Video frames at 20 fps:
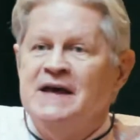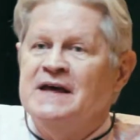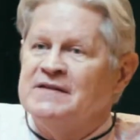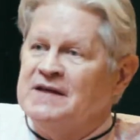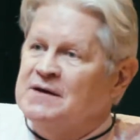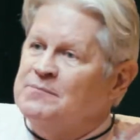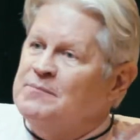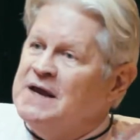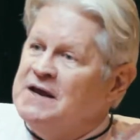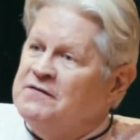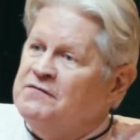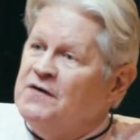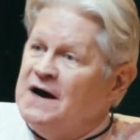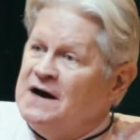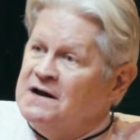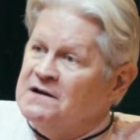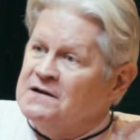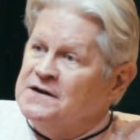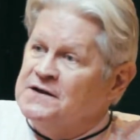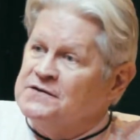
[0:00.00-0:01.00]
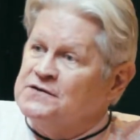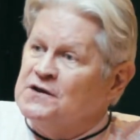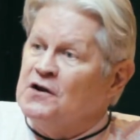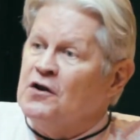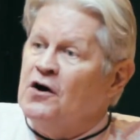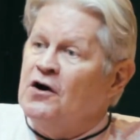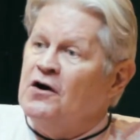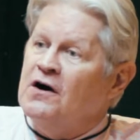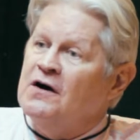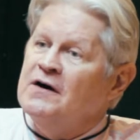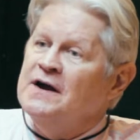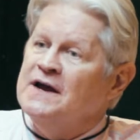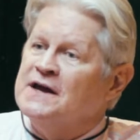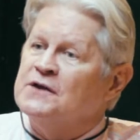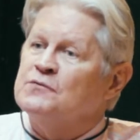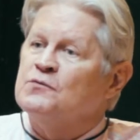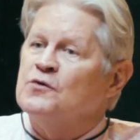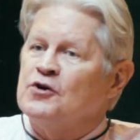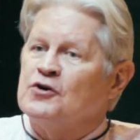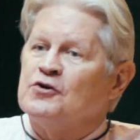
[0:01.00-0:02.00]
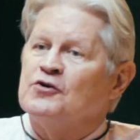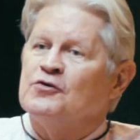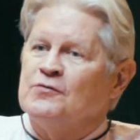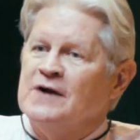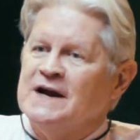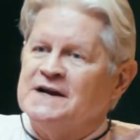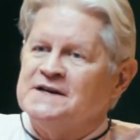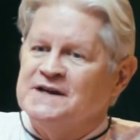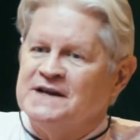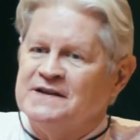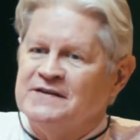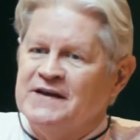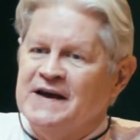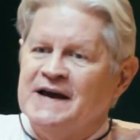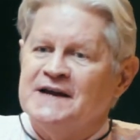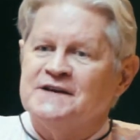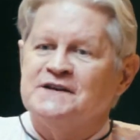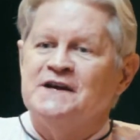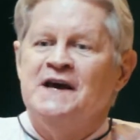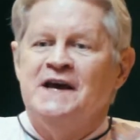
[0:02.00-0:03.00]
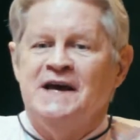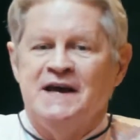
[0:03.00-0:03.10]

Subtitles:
that may violate the law, and we're correcting that.